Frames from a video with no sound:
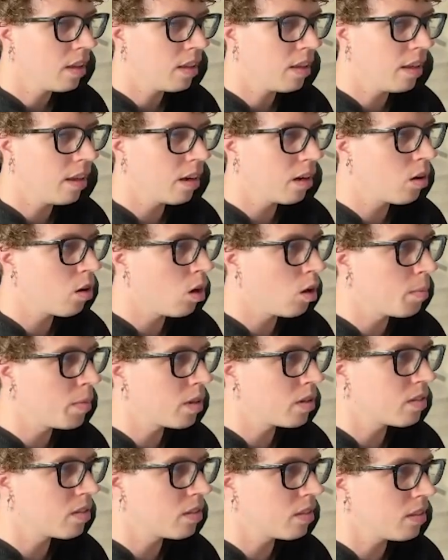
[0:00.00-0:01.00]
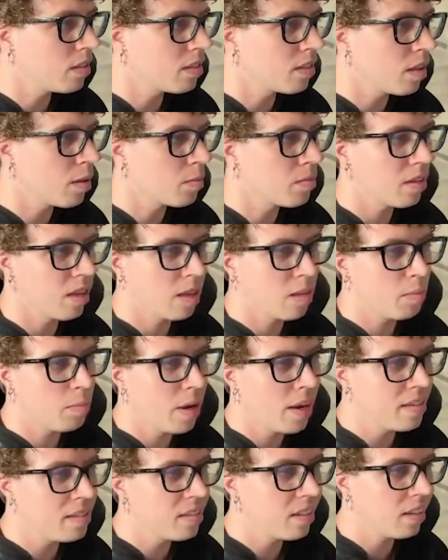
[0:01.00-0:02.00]
e-commerce systems, and
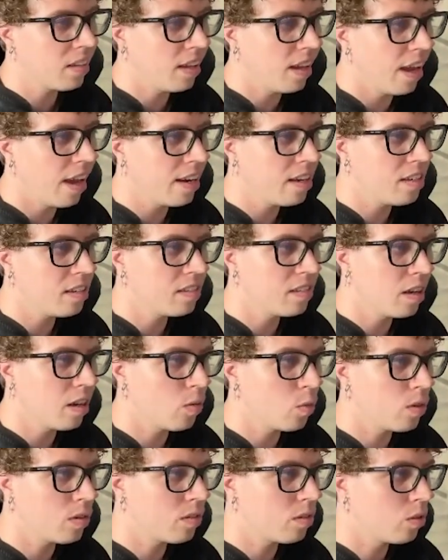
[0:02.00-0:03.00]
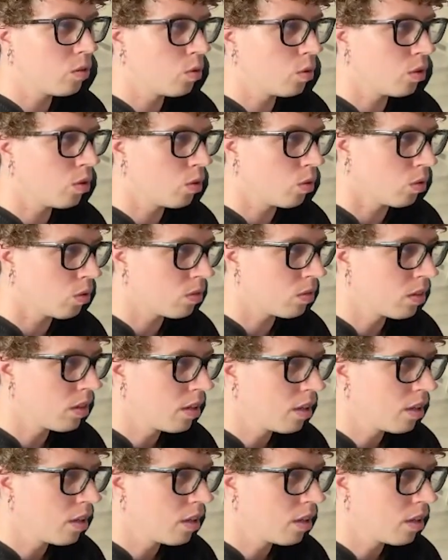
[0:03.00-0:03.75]
basically any service you use.